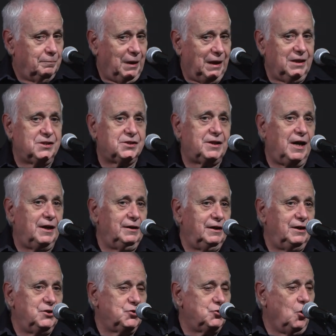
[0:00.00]
Palestine
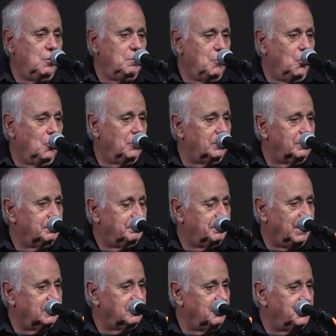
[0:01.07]
is no more
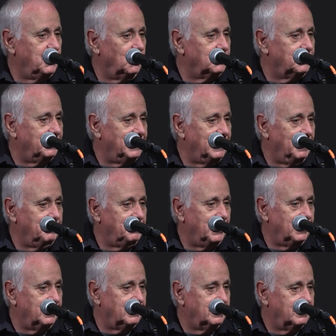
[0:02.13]
part of the Ottoman
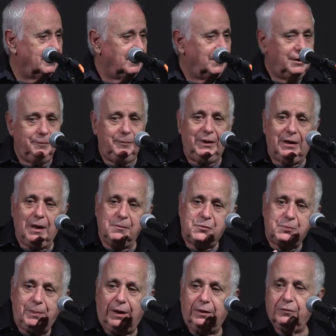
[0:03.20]
Empire. It
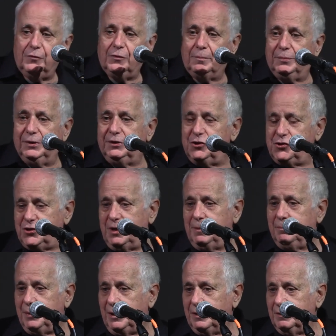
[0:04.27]
becomes part of the British
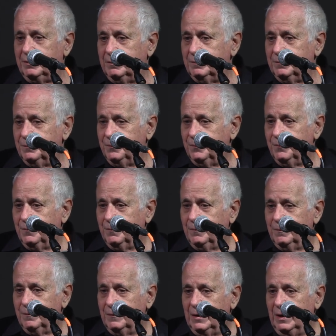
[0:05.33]
Empire.
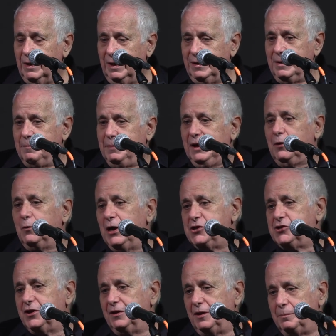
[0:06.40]
And the big
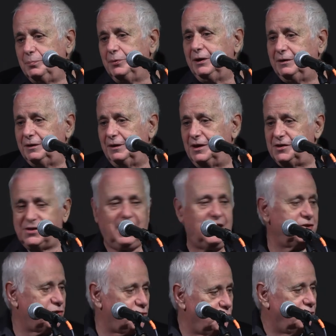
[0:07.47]
question that Britain has
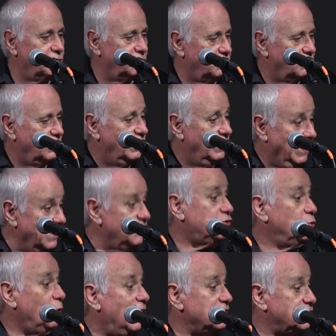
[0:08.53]

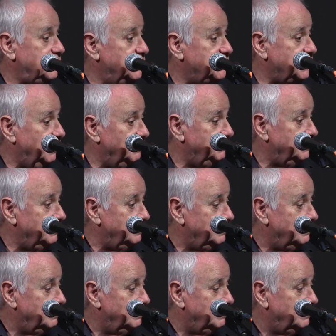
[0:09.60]
to ask itself,
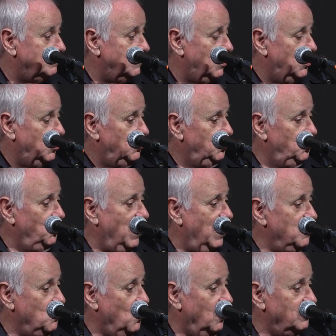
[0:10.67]
do
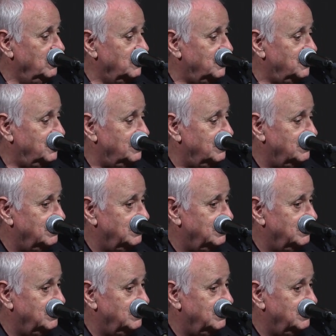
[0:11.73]
I want